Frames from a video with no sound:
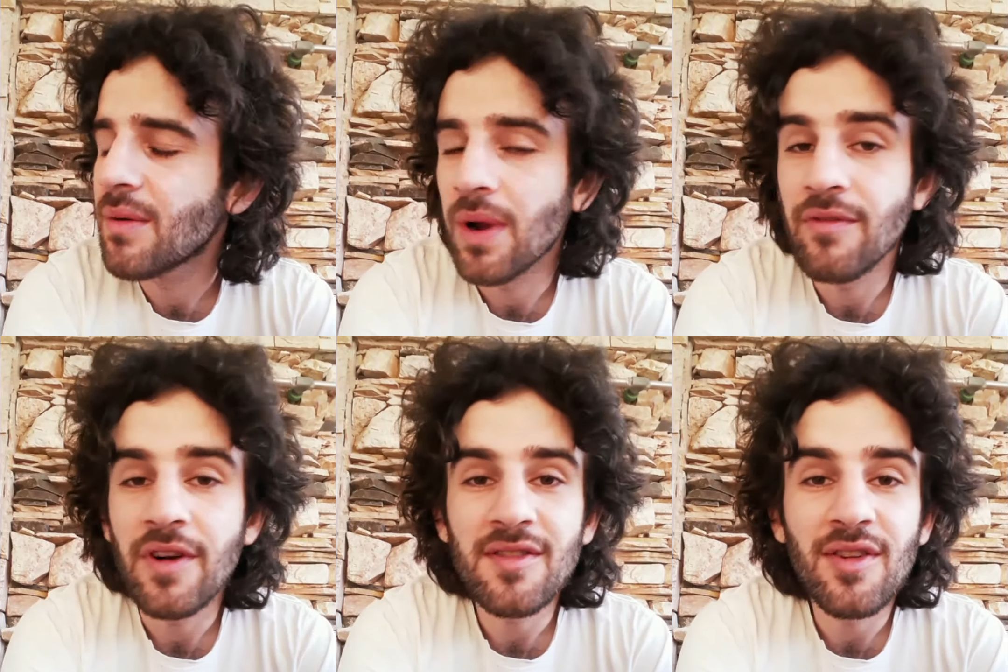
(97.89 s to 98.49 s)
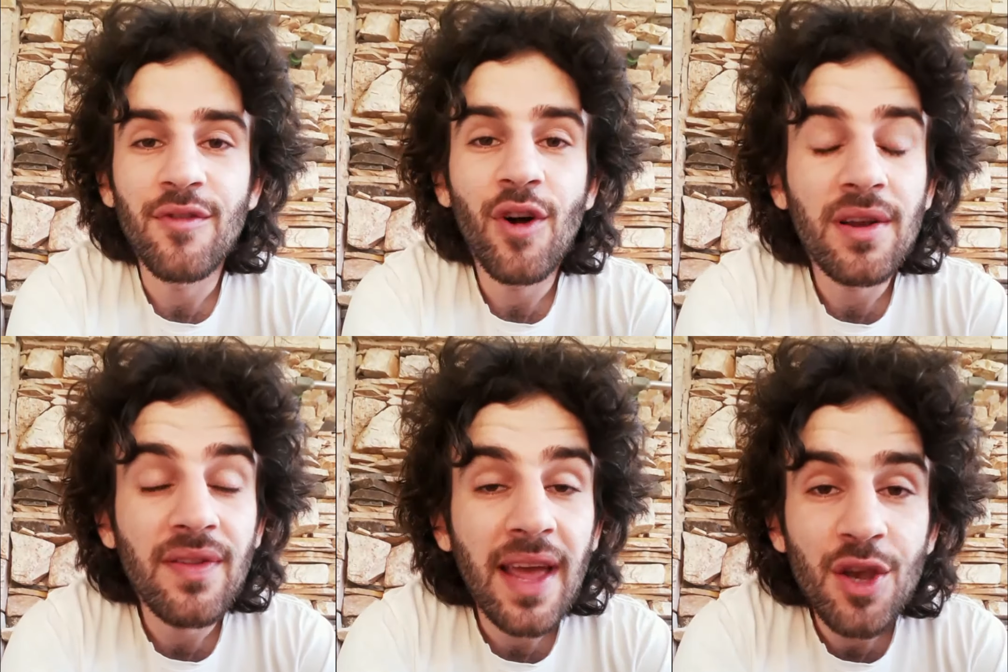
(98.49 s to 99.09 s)
Well, first of all,
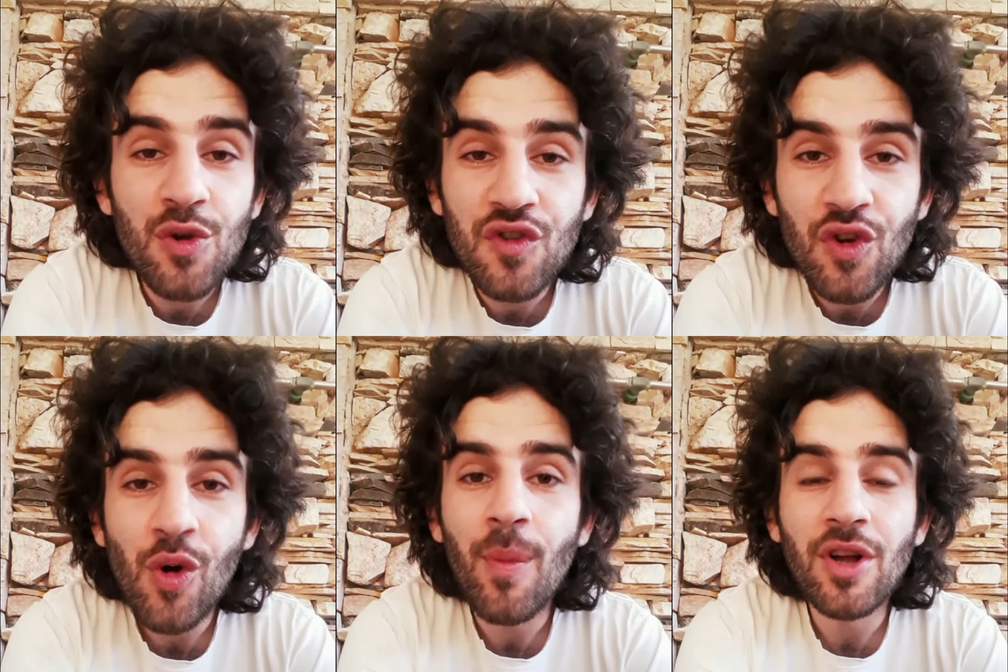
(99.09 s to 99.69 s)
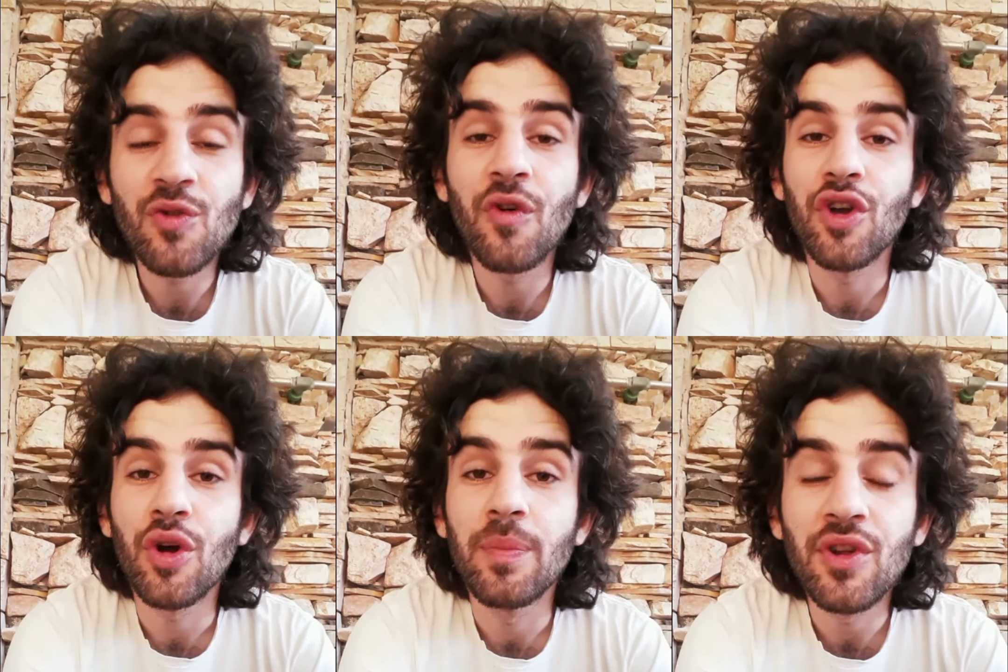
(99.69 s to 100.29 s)
thank you so much for
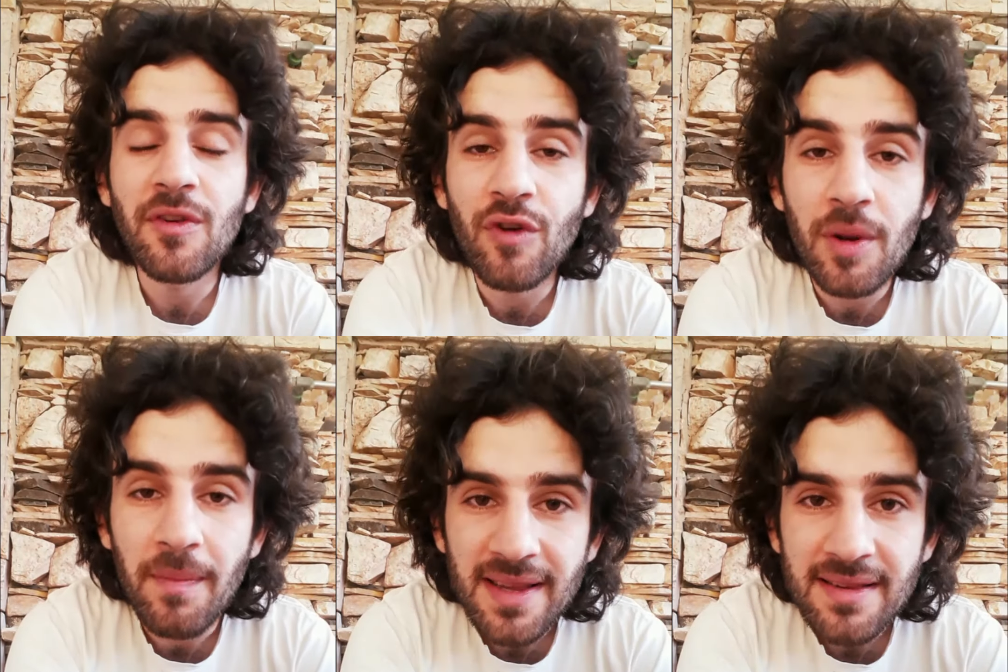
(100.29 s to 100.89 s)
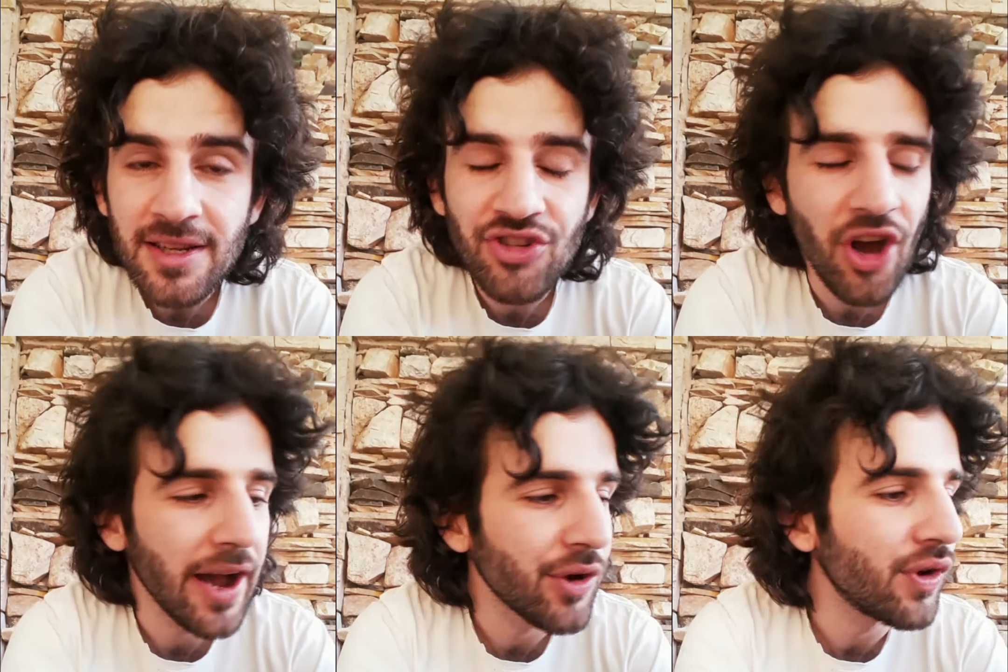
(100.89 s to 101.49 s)
your beautiful message.
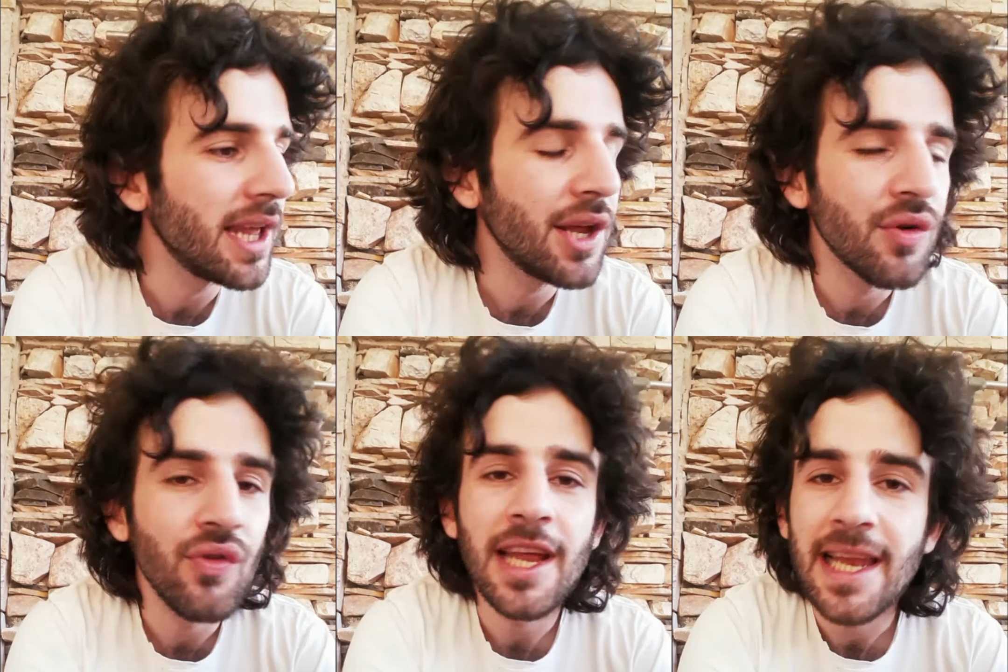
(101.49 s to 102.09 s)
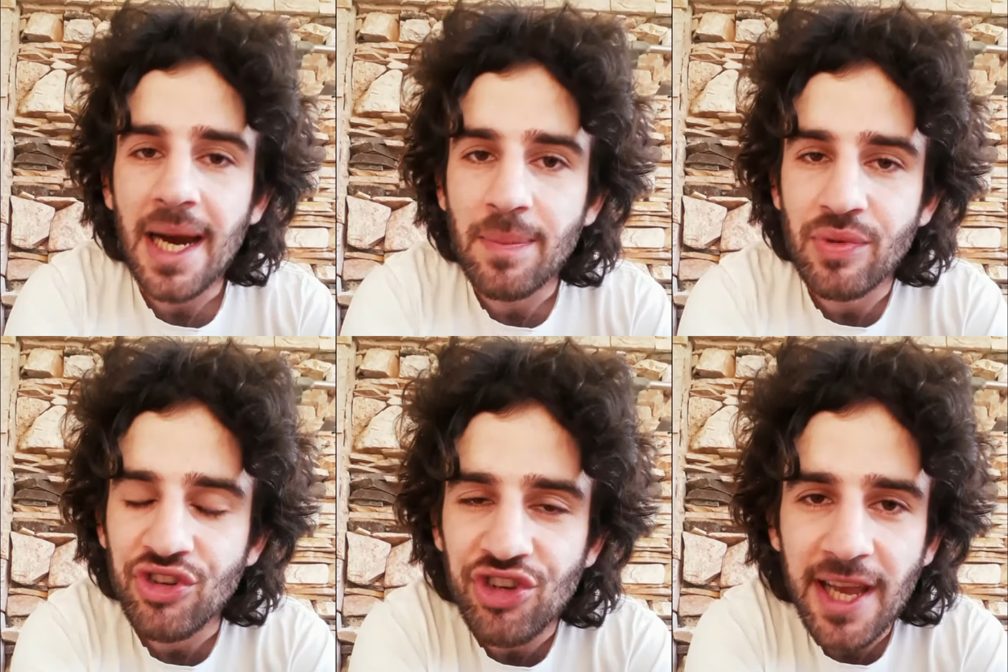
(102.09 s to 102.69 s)
I really, really
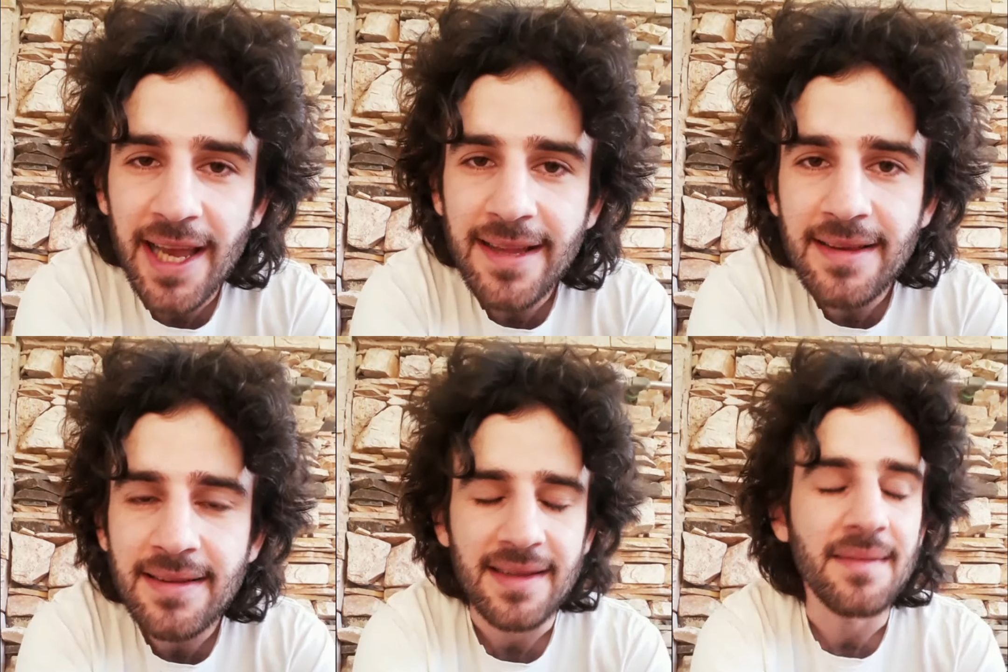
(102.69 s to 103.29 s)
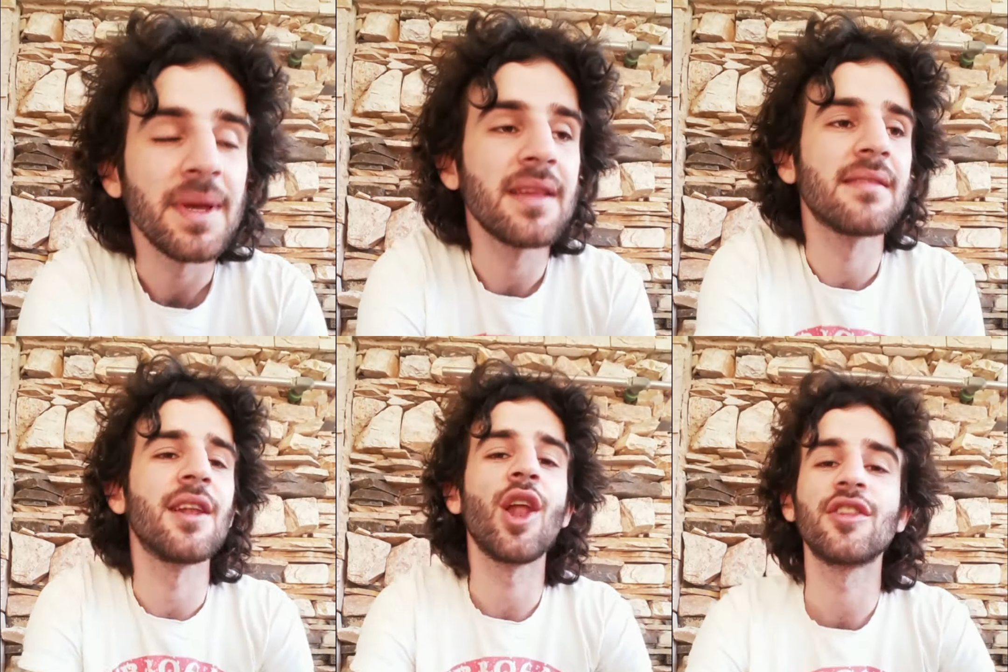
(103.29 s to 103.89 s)
appreciate it. It means a
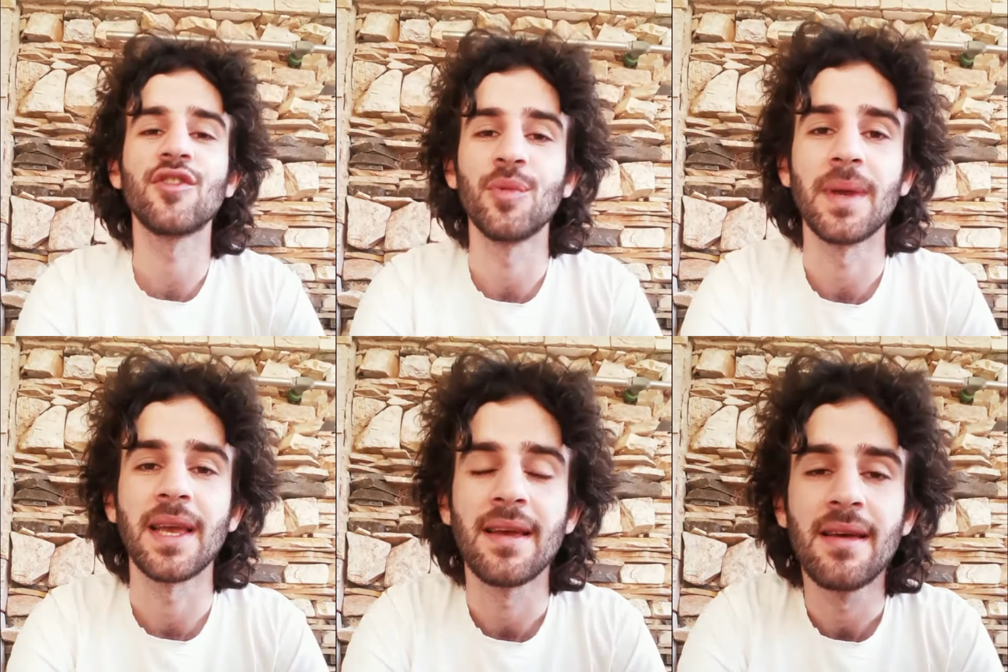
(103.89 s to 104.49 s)
lot to me.